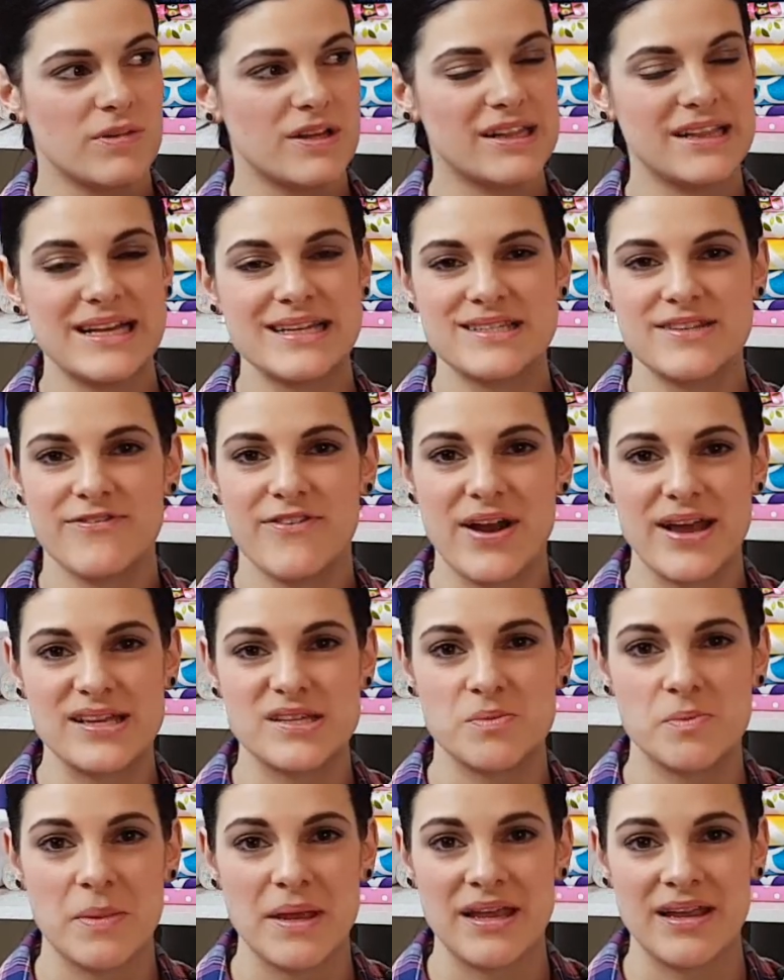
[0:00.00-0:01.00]
classify
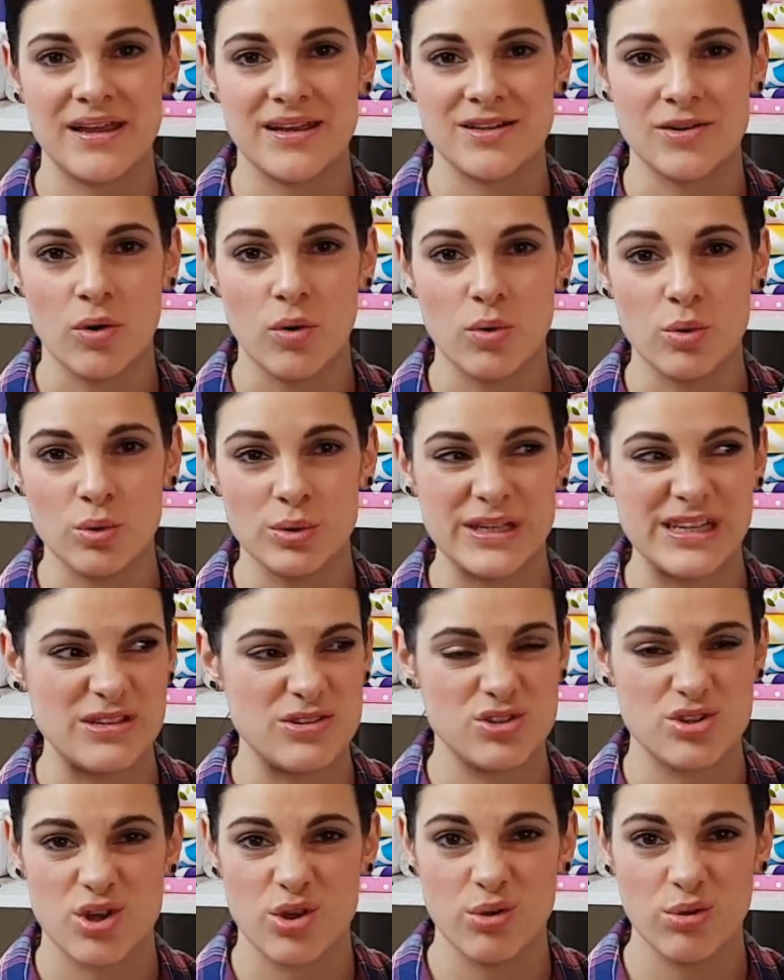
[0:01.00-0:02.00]
as being an
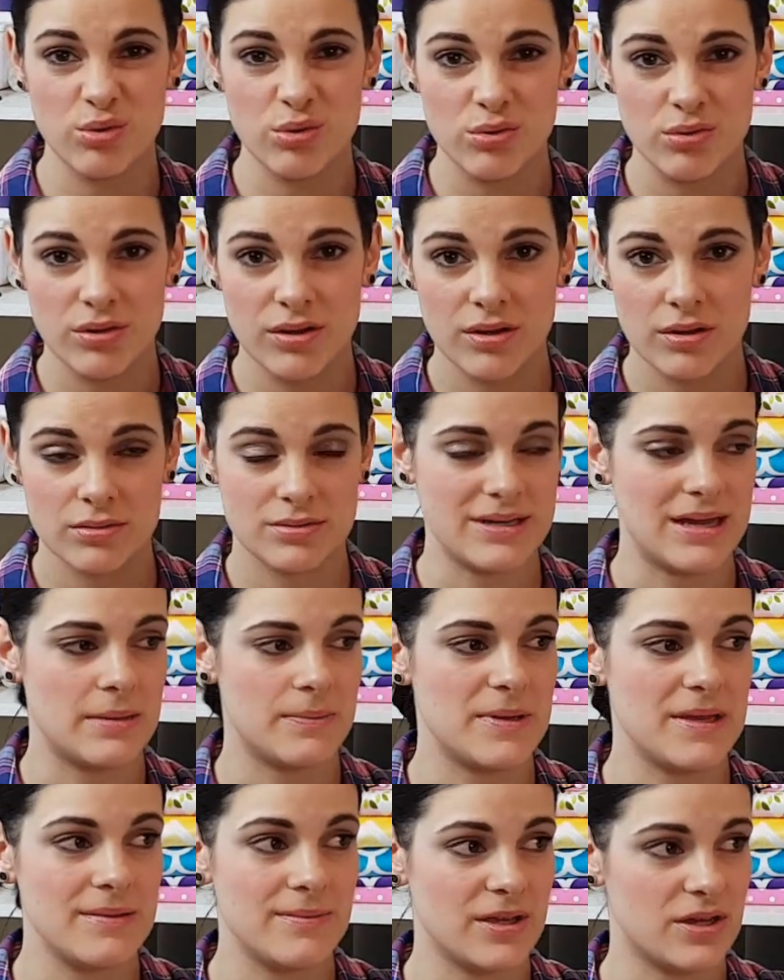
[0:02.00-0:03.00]
all-in-two
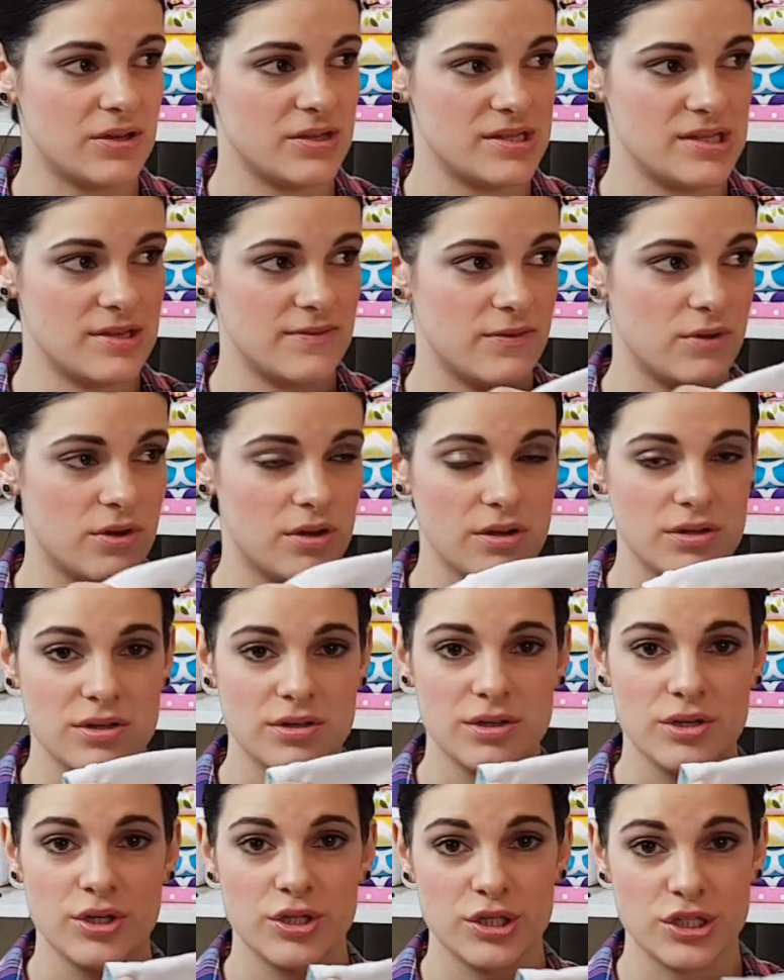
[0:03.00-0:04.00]
nappy, because you've got
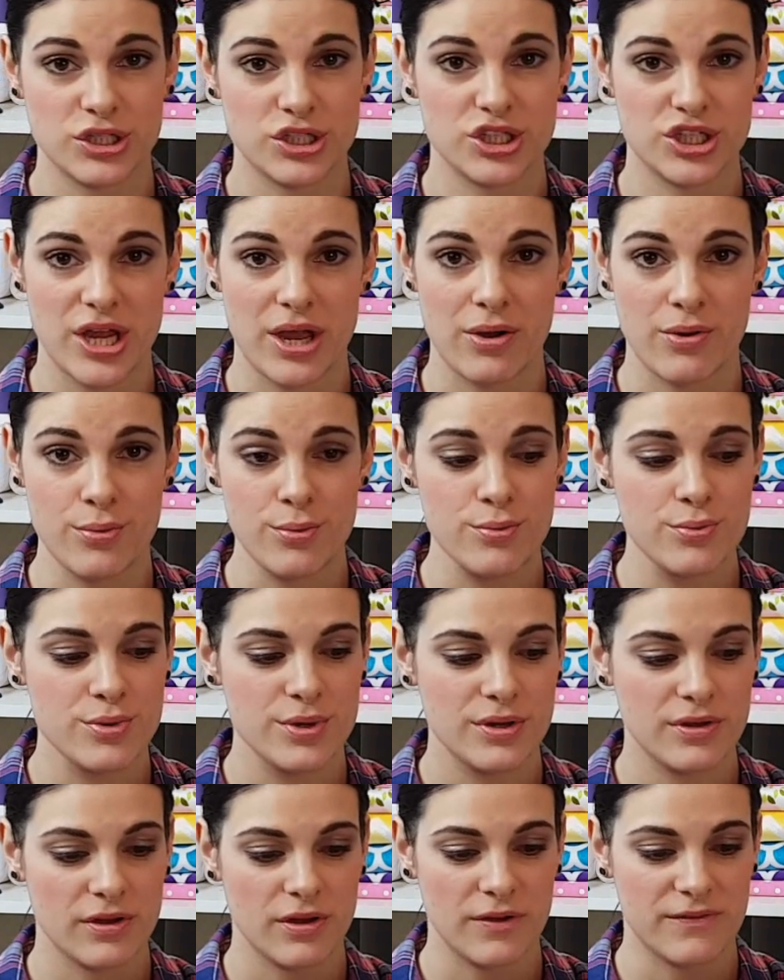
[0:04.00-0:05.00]
your shell
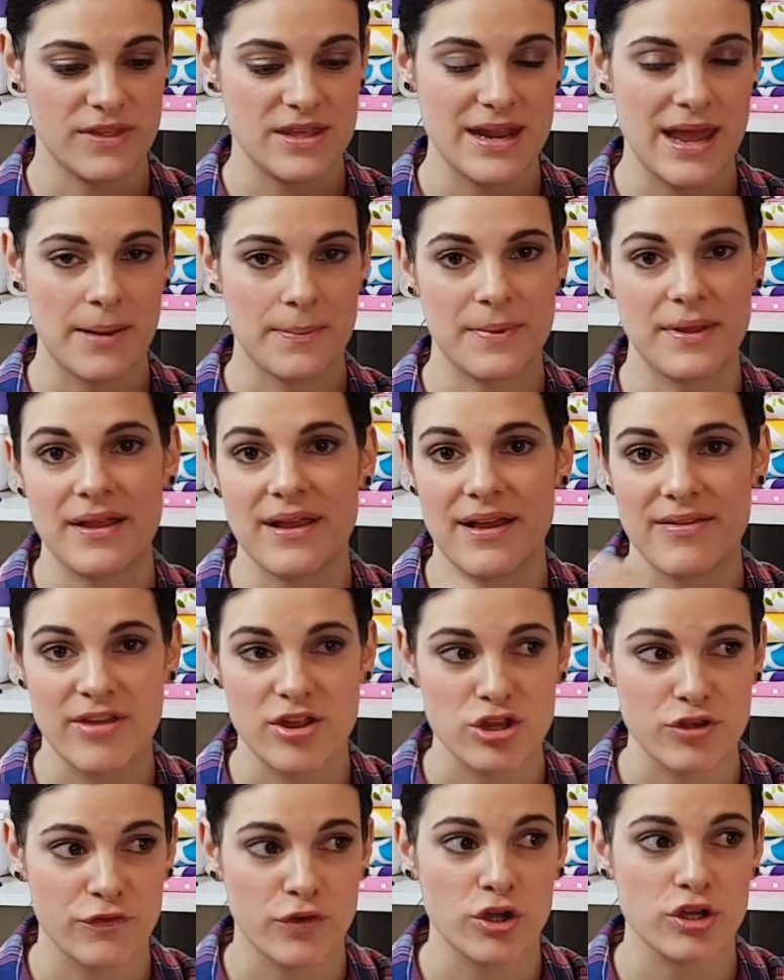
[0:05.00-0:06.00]
of the nappy and
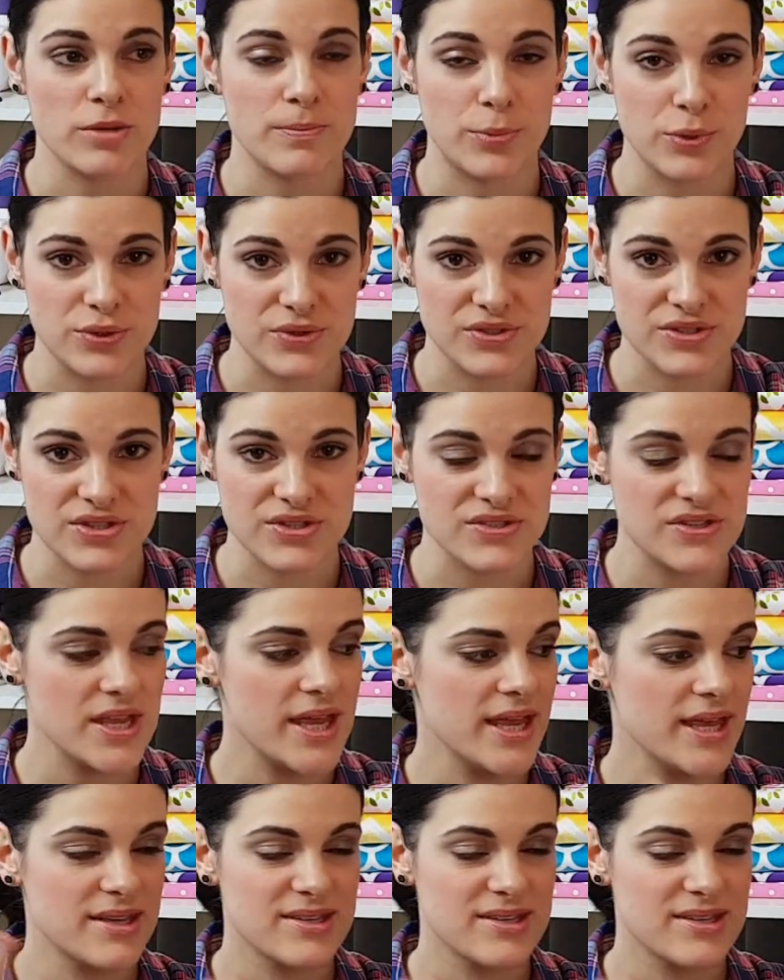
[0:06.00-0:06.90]
then you've got your boosters.